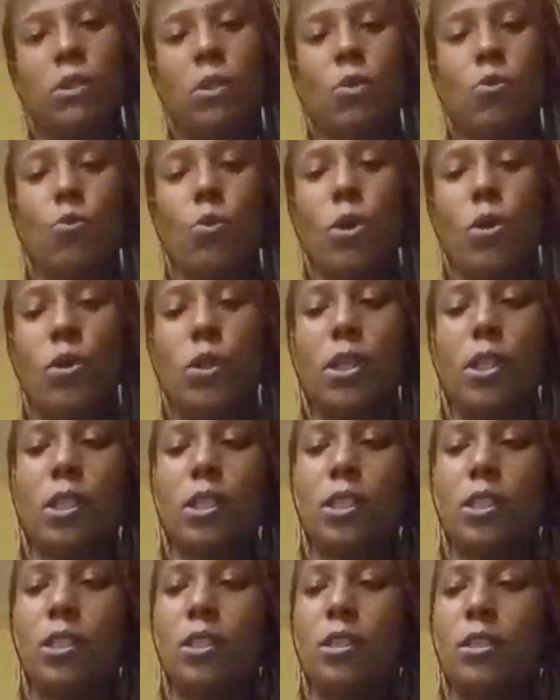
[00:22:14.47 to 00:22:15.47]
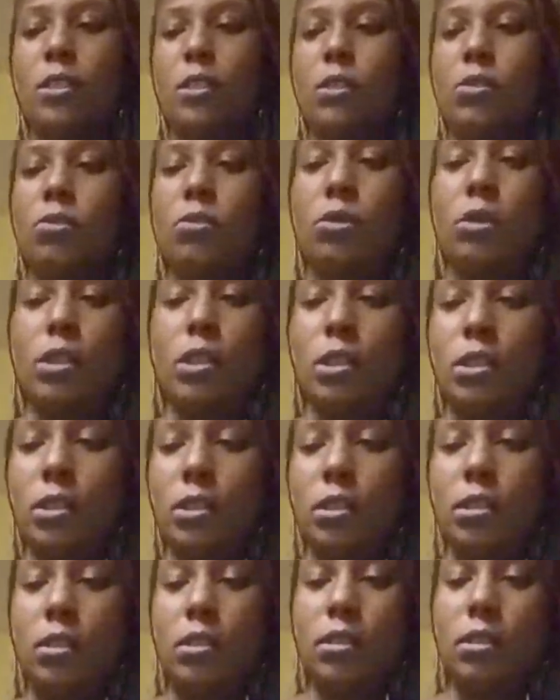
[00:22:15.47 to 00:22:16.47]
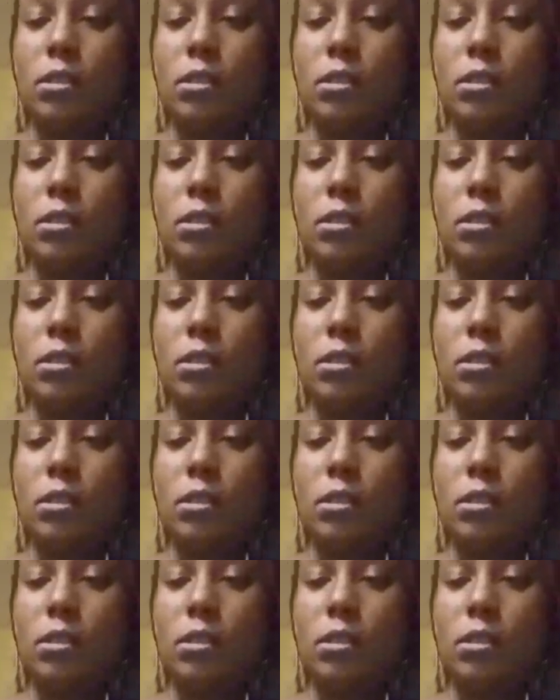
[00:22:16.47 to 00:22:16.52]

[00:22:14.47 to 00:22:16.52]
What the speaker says: work it to your